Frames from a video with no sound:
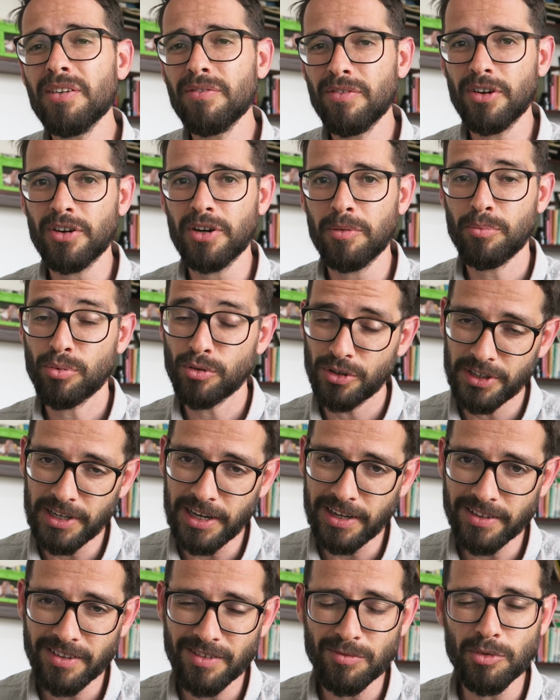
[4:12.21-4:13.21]
very
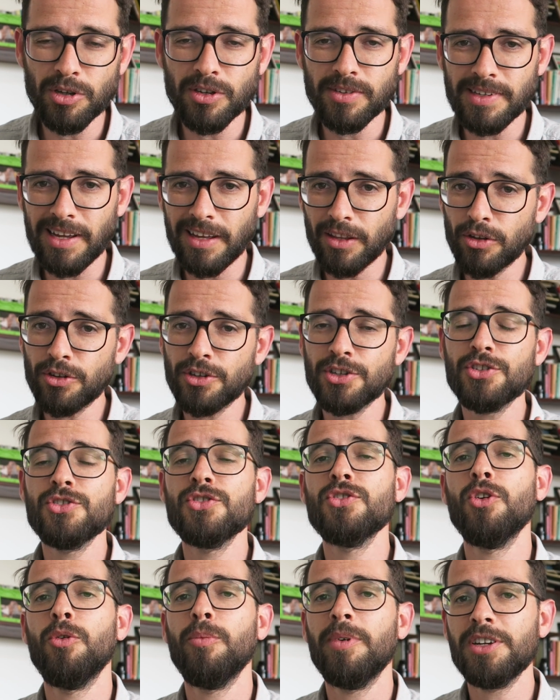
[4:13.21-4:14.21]
productive because I learned
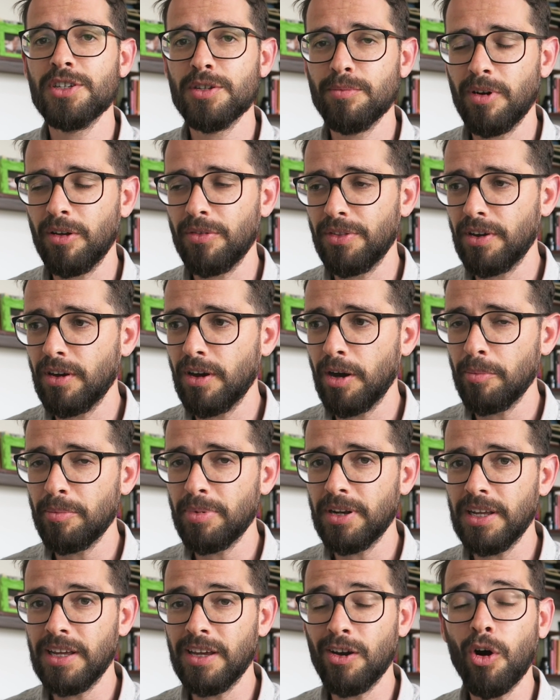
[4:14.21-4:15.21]
so much about the
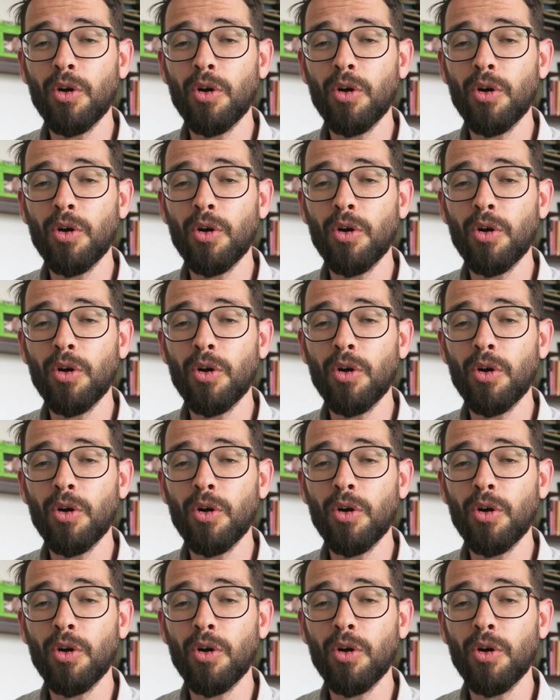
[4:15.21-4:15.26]
company.